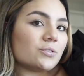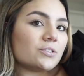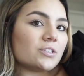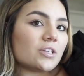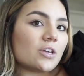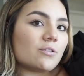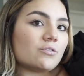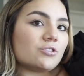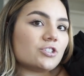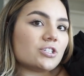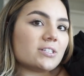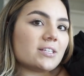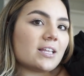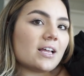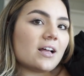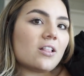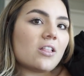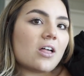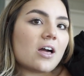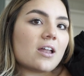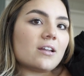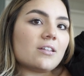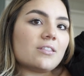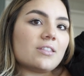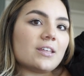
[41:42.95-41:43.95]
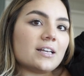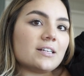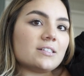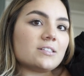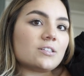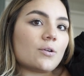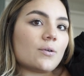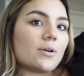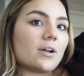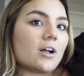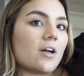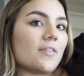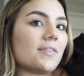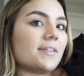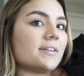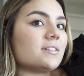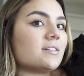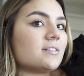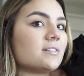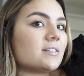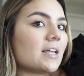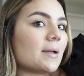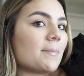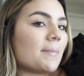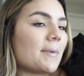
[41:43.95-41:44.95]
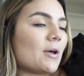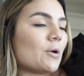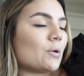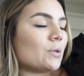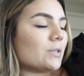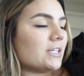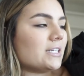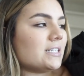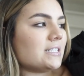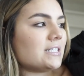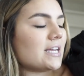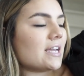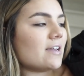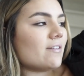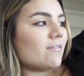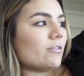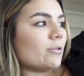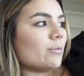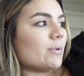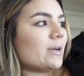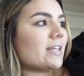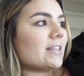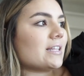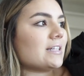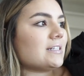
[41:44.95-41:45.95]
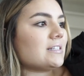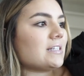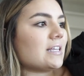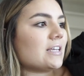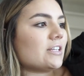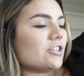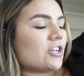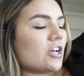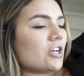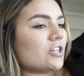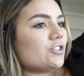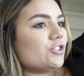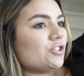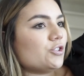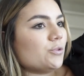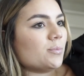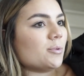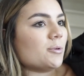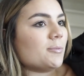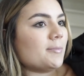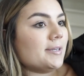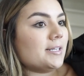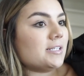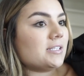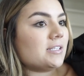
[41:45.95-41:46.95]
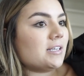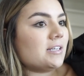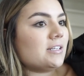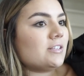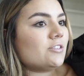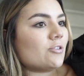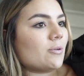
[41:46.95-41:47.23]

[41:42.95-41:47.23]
So just like a lot of things going on. This is like my only day of the week that's like not super busy.